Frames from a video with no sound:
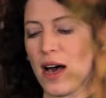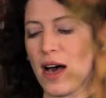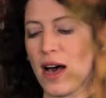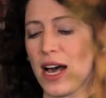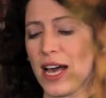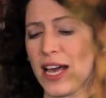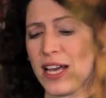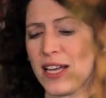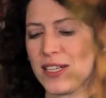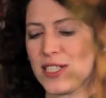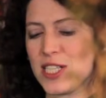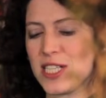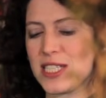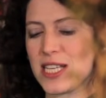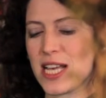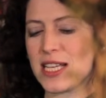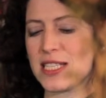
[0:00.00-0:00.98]
"I," she
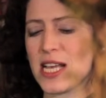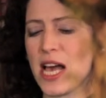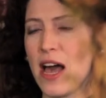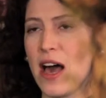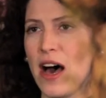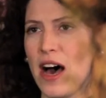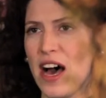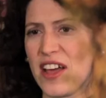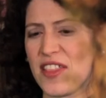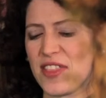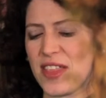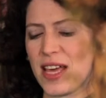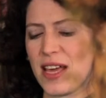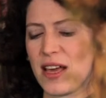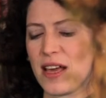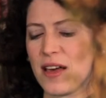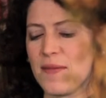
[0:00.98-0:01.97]
says, "I
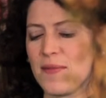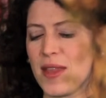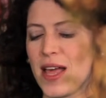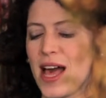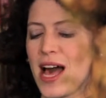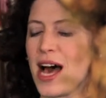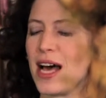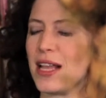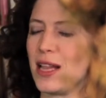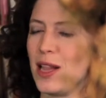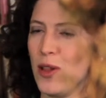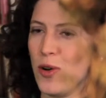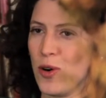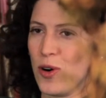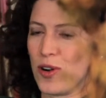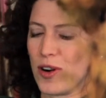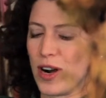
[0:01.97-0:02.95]
think—" "And
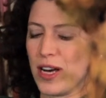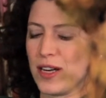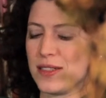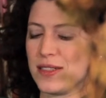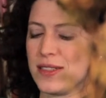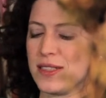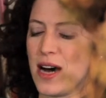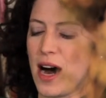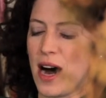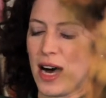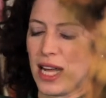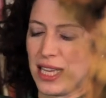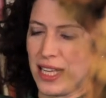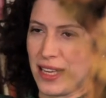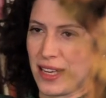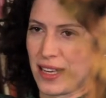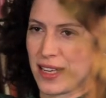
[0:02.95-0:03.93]
Laura,
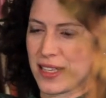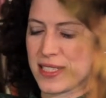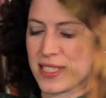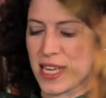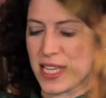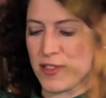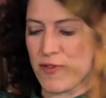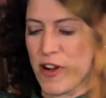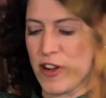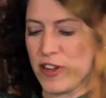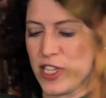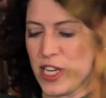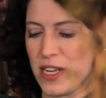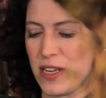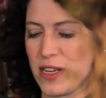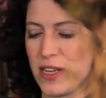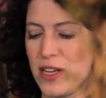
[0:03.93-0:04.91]
darling," says
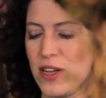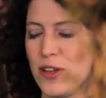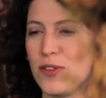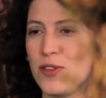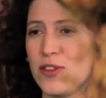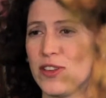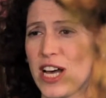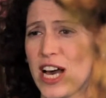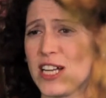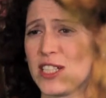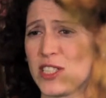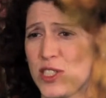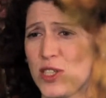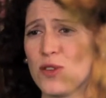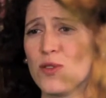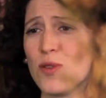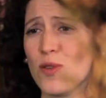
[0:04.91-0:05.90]
Rosi, "tonight
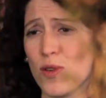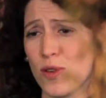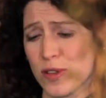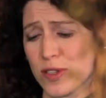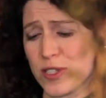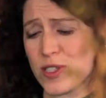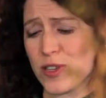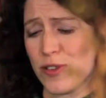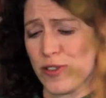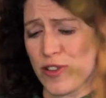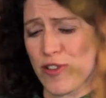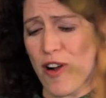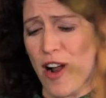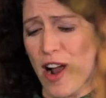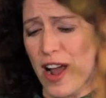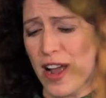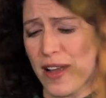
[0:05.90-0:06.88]
you also
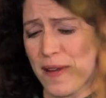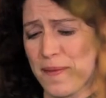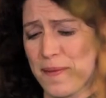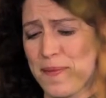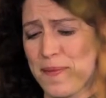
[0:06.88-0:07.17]
try."